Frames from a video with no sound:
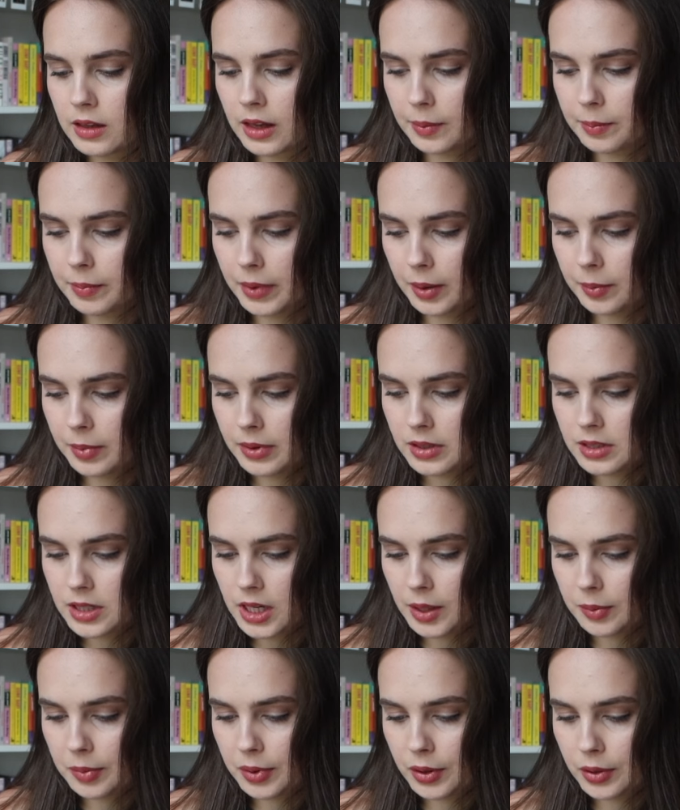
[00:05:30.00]
That might be a
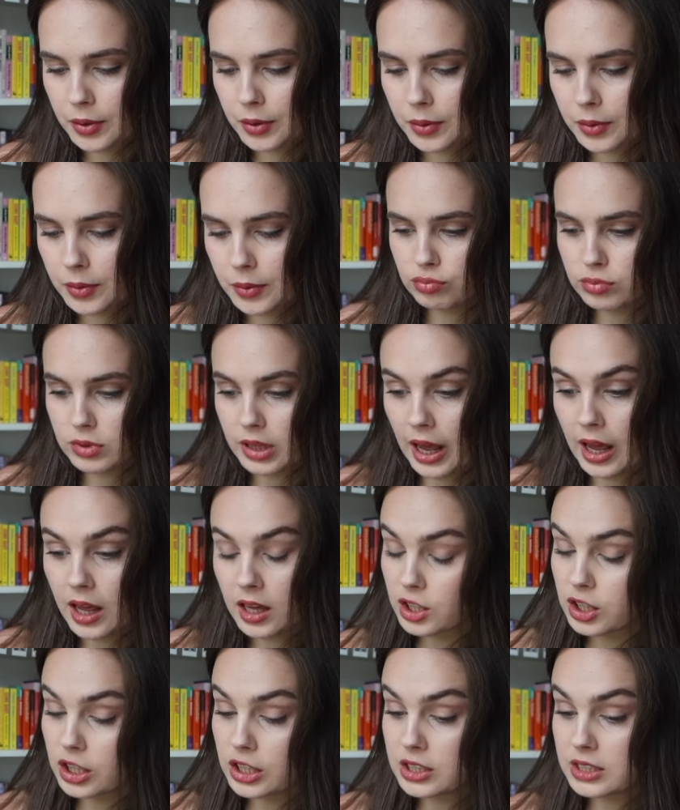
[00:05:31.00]
debut.
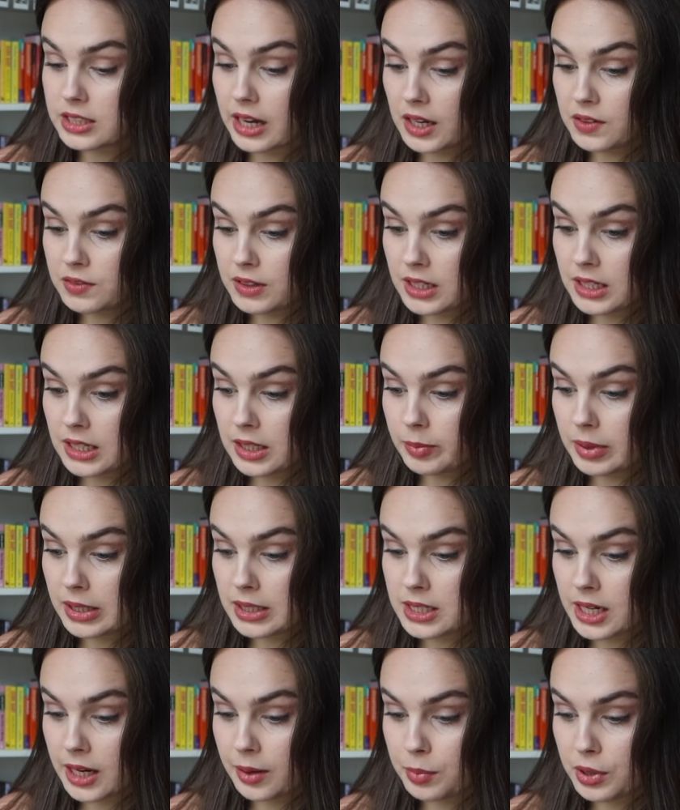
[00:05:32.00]
That could definitely be a
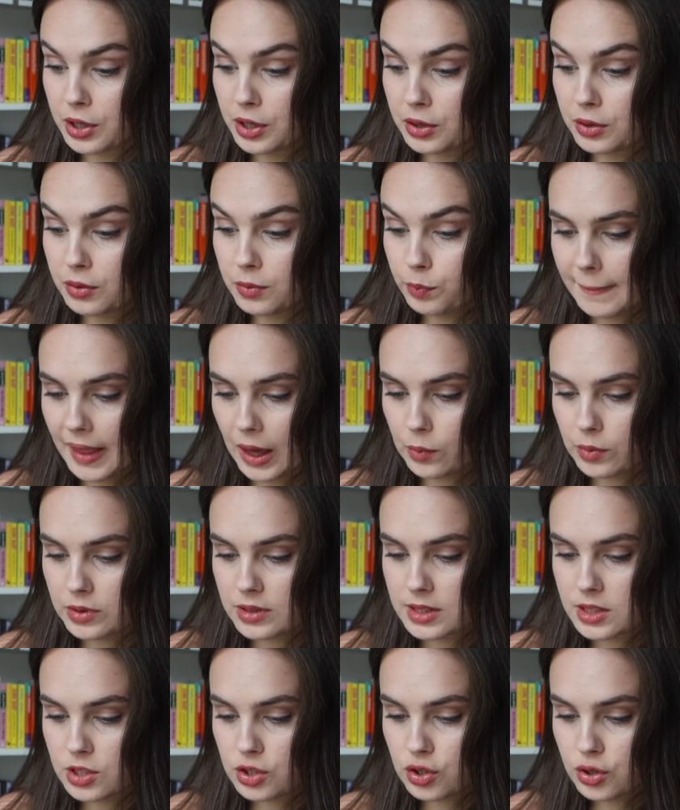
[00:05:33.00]
debut. That
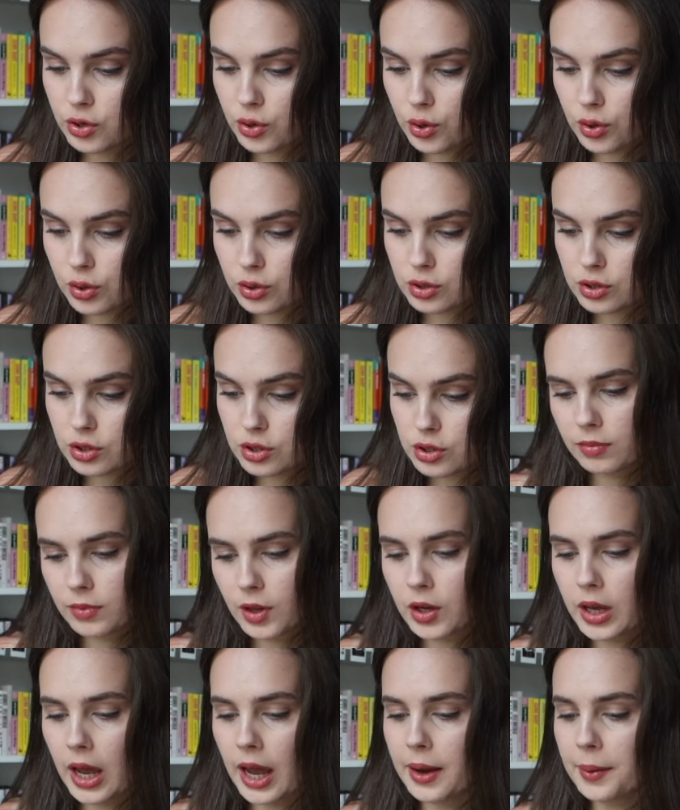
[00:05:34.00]
one's not.
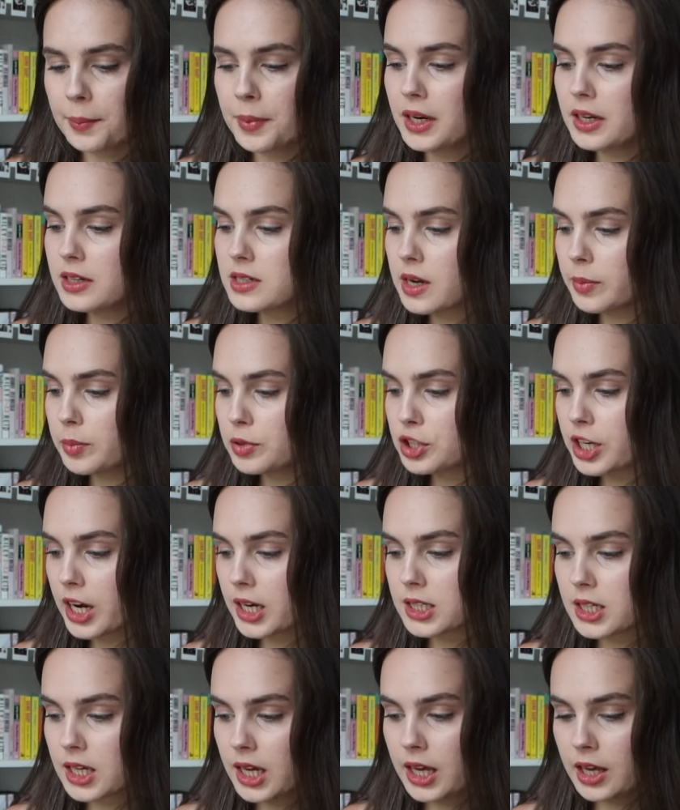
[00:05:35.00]
Okay, I'm gonna double
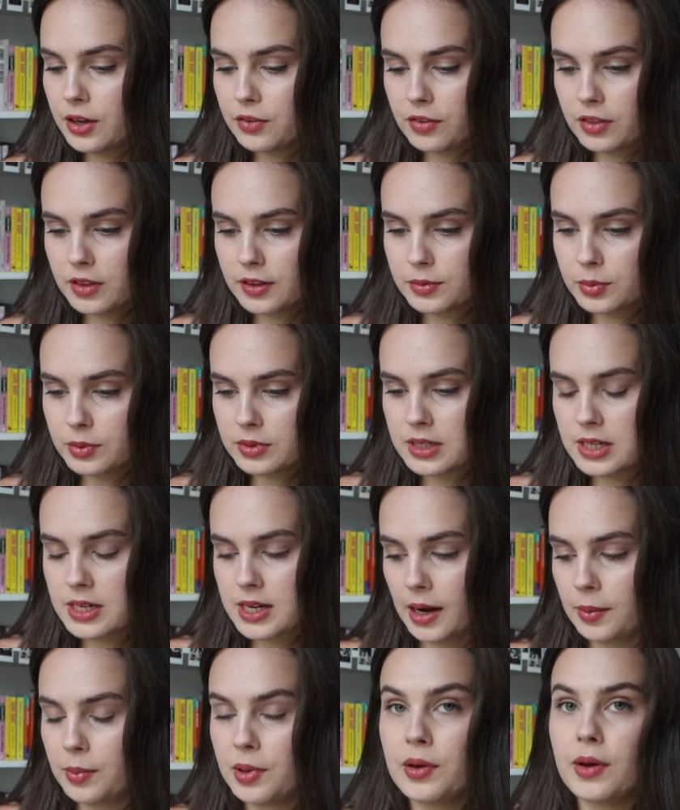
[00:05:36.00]
check if this one's a
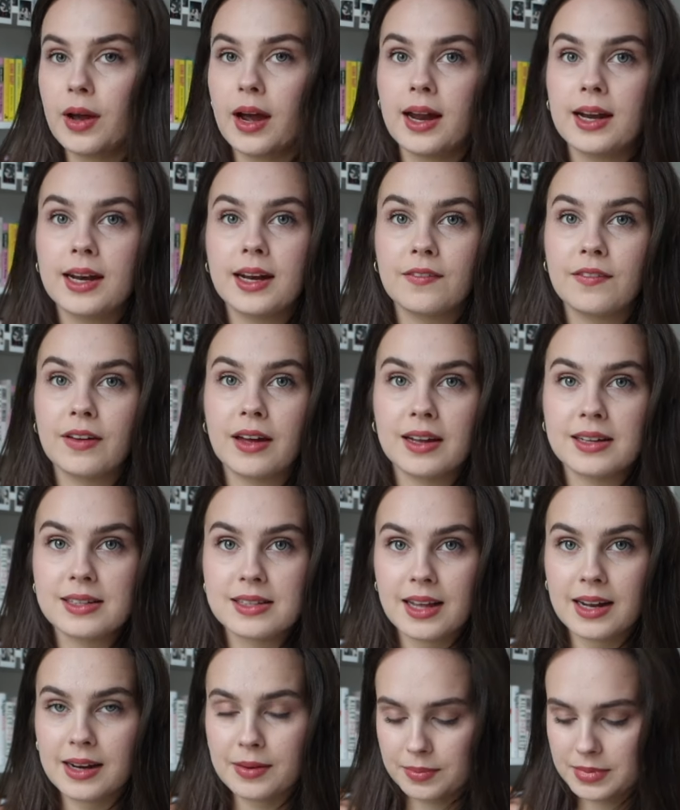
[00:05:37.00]
debut, and if it is,
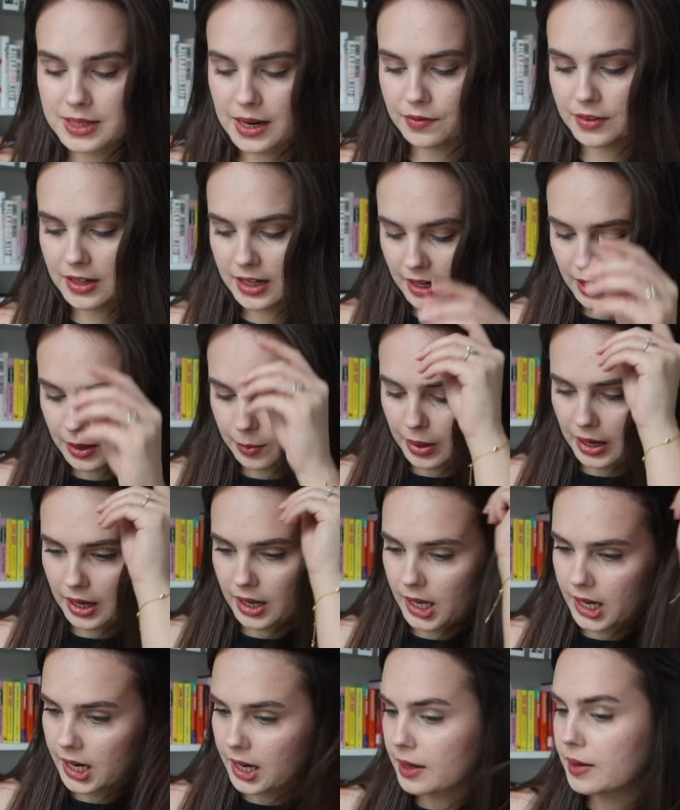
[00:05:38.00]
then I'm definitely gonna
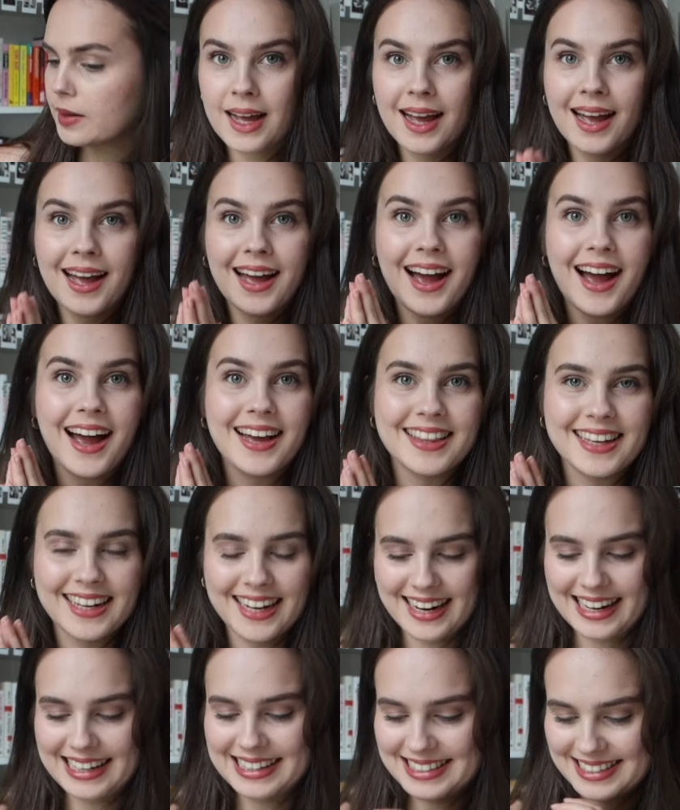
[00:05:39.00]
pick it. I think
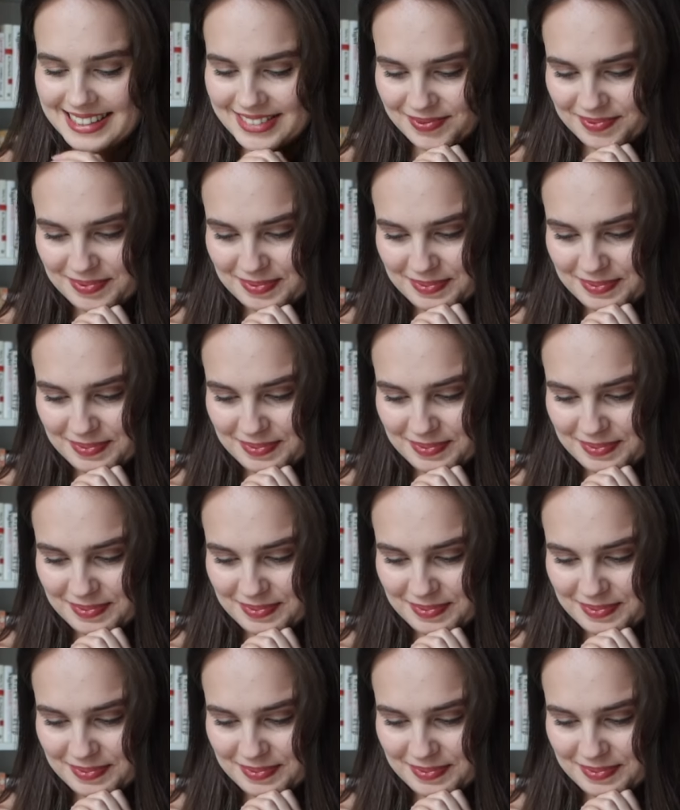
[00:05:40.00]
it is.